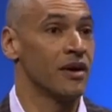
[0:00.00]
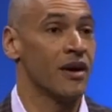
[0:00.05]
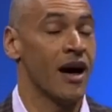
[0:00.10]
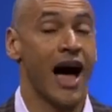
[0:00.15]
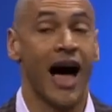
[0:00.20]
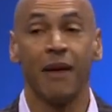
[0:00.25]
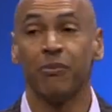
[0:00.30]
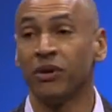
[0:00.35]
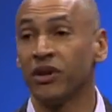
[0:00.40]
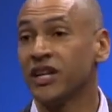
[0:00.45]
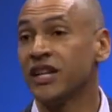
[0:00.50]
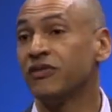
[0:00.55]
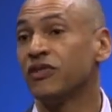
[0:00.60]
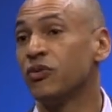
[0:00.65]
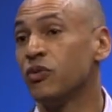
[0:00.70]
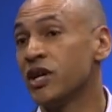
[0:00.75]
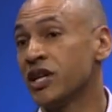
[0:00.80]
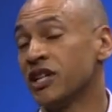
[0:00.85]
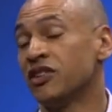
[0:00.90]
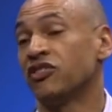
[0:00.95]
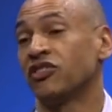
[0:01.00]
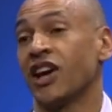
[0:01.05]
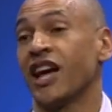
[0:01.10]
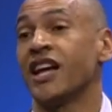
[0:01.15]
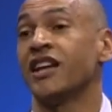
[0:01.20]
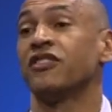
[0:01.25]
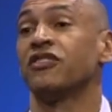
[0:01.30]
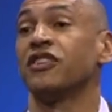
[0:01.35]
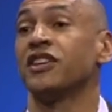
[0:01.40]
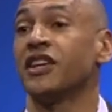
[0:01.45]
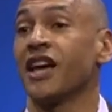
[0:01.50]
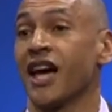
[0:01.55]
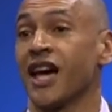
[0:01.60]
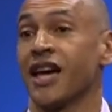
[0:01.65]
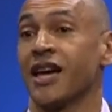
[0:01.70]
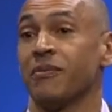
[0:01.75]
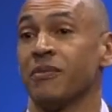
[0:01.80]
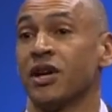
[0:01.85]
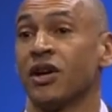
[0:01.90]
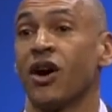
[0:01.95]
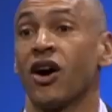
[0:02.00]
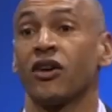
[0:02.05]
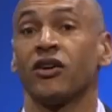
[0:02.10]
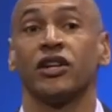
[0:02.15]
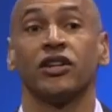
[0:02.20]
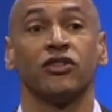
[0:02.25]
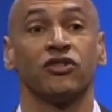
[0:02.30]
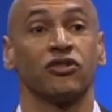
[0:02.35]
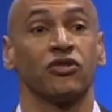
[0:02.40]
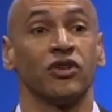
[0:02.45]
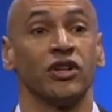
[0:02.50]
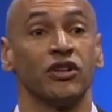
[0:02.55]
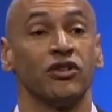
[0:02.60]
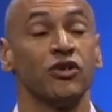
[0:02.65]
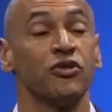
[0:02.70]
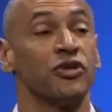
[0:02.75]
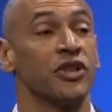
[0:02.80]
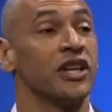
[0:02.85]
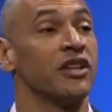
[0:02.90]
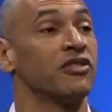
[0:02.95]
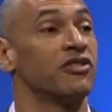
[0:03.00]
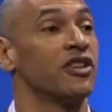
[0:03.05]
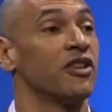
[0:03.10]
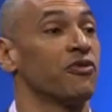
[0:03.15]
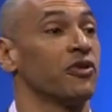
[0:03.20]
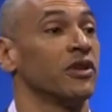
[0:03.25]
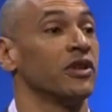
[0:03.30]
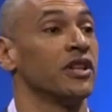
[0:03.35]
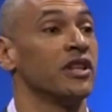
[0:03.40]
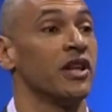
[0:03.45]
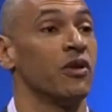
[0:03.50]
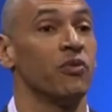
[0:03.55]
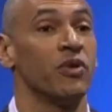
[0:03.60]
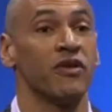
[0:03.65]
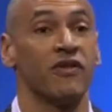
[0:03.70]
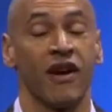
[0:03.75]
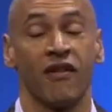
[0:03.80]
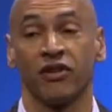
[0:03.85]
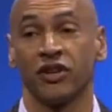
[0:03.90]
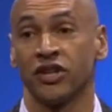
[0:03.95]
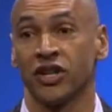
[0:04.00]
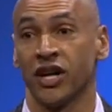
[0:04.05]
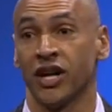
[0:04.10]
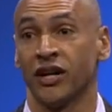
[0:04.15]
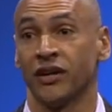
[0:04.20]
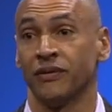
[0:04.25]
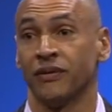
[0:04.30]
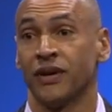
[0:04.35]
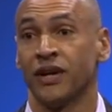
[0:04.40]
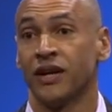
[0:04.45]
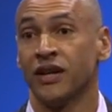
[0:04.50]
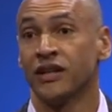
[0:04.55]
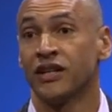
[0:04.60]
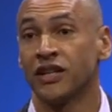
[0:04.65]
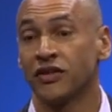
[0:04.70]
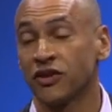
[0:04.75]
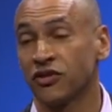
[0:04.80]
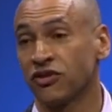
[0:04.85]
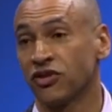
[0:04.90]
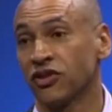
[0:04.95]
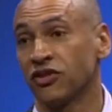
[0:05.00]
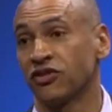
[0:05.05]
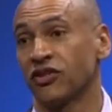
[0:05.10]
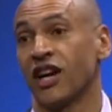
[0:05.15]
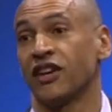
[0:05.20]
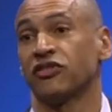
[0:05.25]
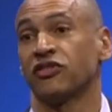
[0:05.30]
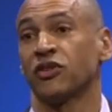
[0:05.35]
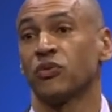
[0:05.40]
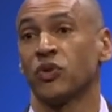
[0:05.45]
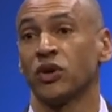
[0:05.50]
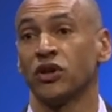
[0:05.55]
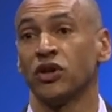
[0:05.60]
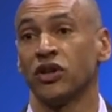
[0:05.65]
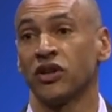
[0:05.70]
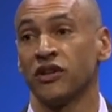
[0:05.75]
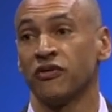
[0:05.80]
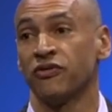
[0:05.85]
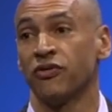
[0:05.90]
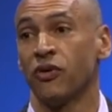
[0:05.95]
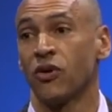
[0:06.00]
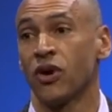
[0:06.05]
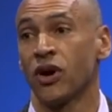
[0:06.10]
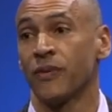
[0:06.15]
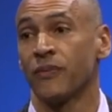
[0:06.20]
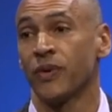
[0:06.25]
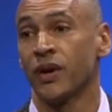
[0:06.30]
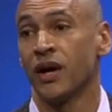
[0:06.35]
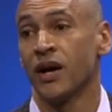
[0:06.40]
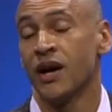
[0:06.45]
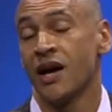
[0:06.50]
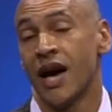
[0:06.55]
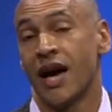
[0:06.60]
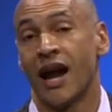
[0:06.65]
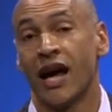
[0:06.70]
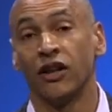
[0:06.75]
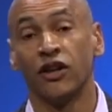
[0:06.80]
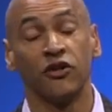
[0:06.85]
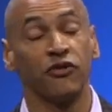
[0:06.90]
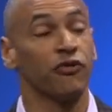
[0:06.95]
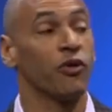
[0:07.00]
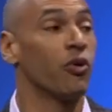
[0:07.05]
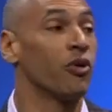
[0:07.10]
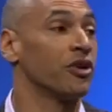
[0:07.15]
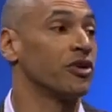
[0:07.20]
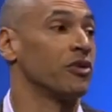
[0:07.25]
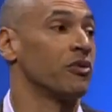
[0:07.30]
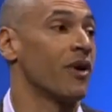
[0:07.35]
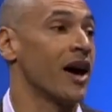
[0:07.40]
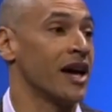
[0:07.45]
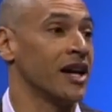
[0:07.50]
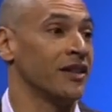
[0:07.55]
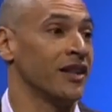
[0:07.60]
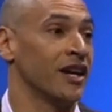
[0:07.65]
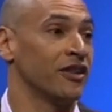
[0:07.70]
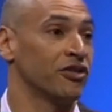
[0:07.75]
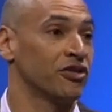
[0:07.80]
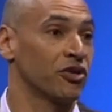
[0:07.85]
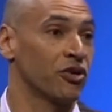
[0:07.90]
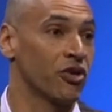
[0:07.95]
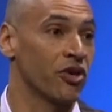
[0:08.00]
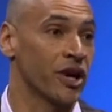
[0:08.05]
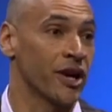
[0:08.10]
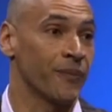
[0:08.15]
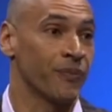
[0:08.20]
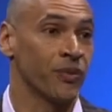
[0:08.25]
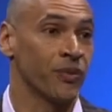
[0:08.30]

I believe that we can change the game in our industry, do things differently than we've ever done, get the success that we're looking for, and I look forward to writing that story